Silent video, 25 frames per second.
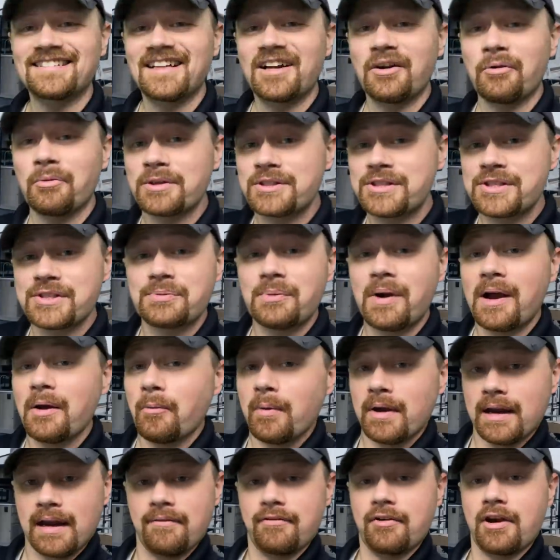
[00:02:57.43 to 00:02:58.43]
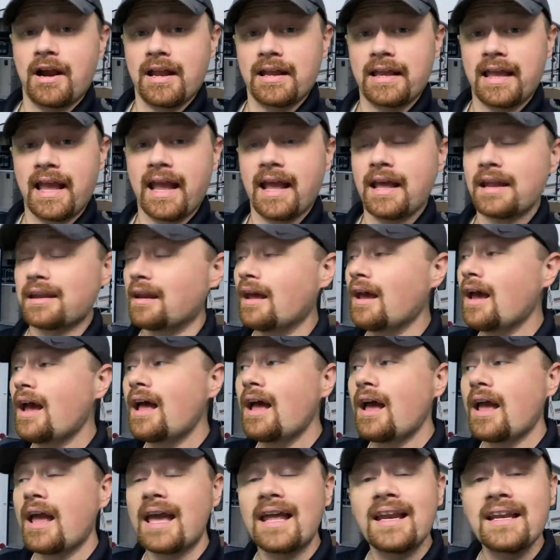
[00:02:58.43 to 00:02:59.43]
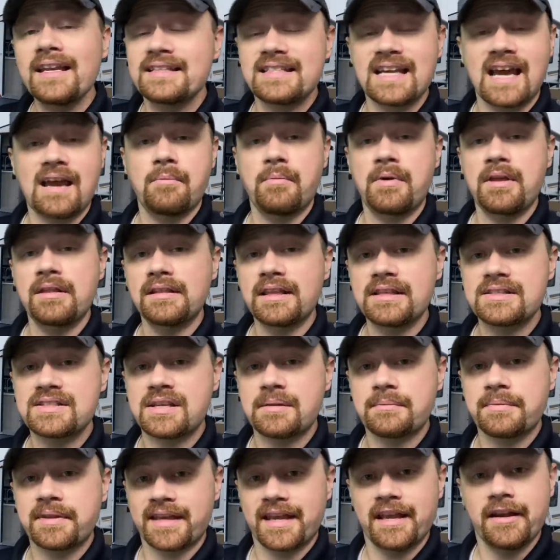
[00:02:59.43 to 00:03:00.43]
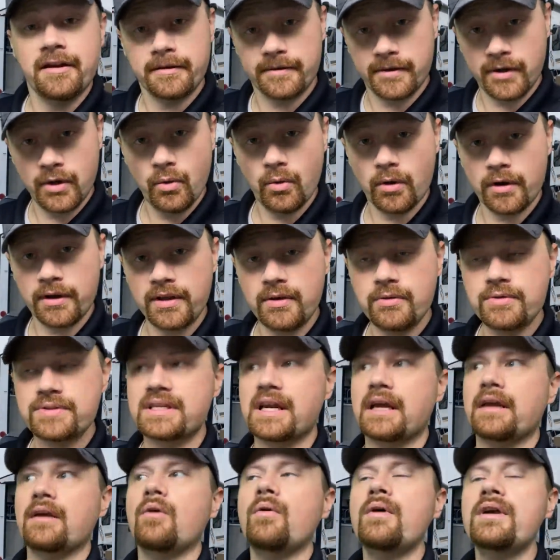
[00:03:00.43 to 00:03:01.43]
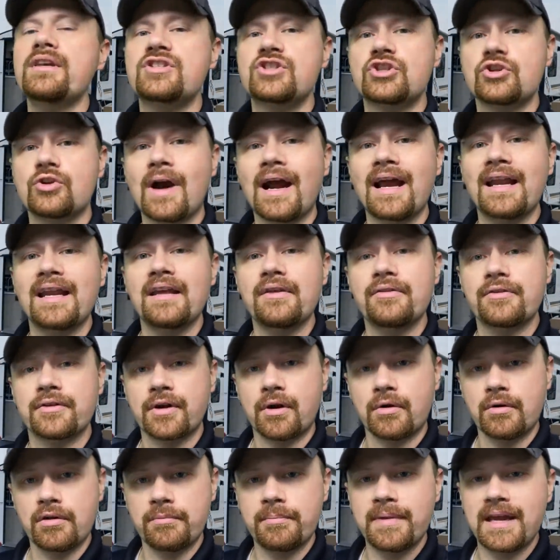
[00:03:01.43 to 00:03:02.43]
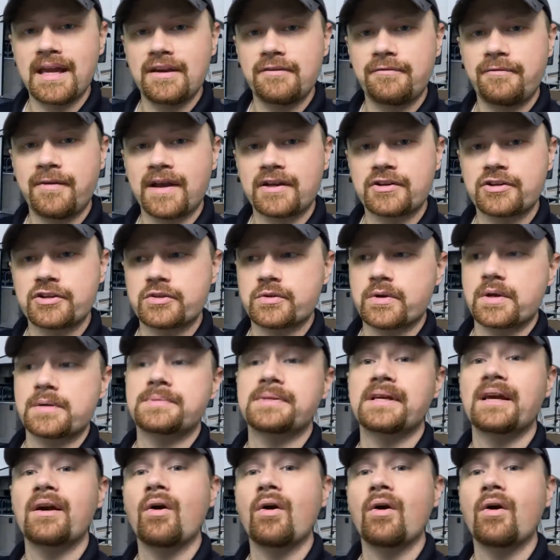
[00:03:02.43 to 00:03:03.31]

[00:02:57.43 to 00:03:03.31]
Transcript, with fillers: Which is why whenever I can, anytime we list something here, new or used, I always try to either go to the manufacturer's website